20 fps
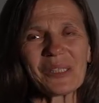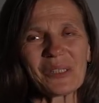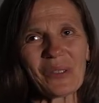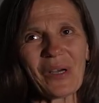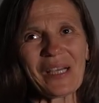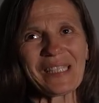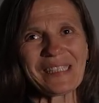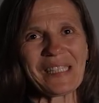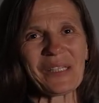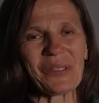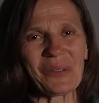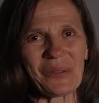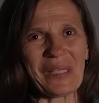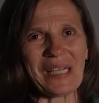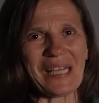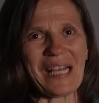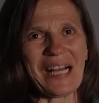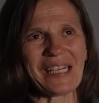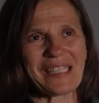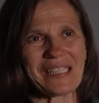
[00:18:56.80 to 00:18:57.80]
I said,
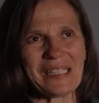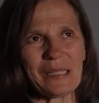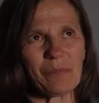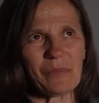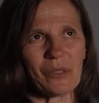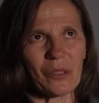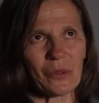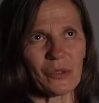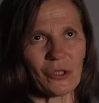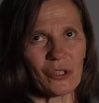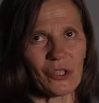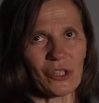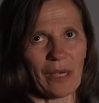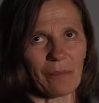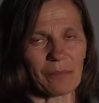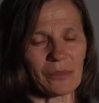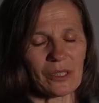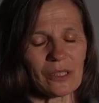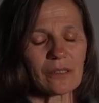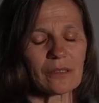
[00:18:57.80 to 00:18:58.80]
okay, I'll keep those
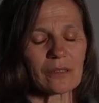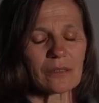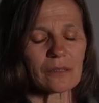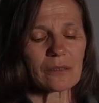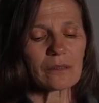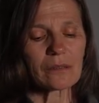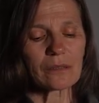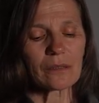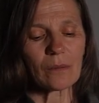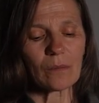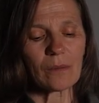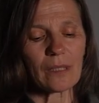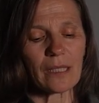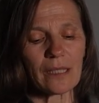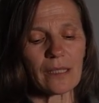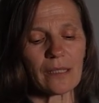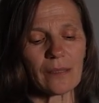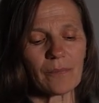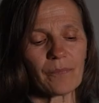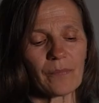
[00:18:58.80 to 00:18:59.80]
chapters the
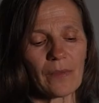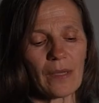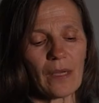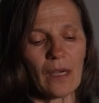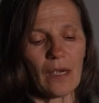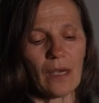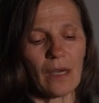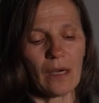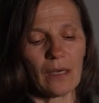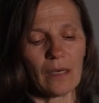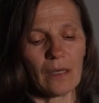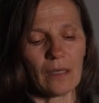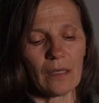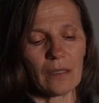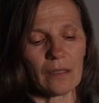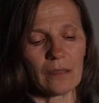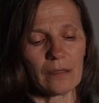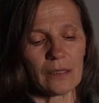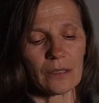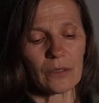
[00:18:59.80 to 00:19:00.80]
way
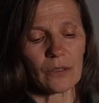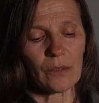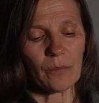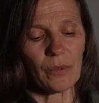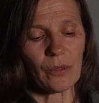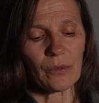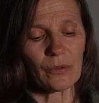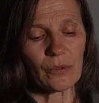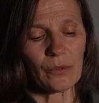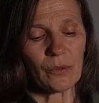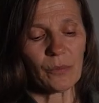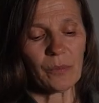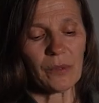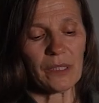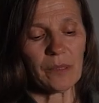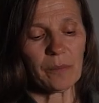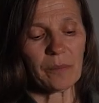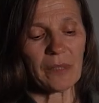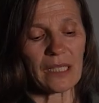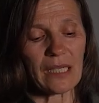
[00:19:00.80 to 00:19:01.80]
they're supposed to
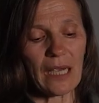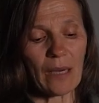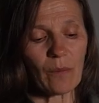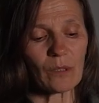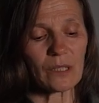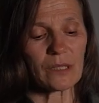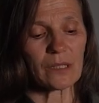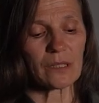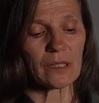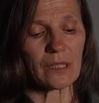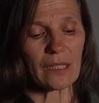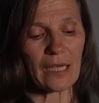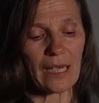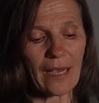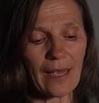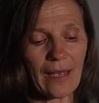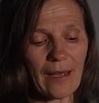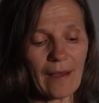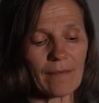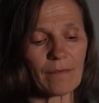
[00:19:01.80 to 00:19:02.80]
be, but I will still
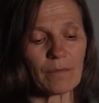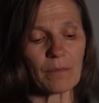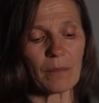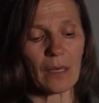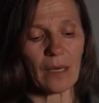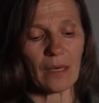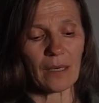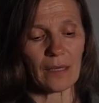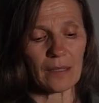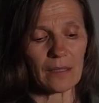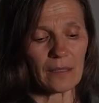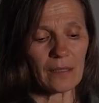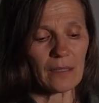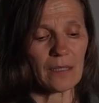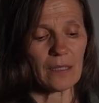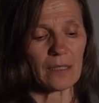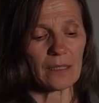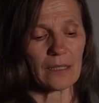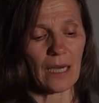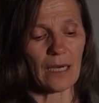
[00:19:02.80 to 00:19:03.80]
have my
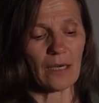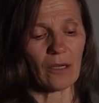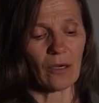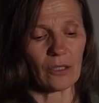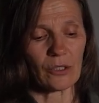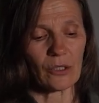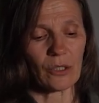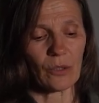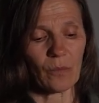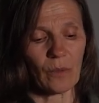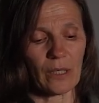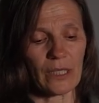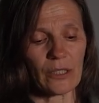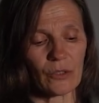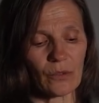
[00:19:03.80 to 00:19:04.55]
dialogic way.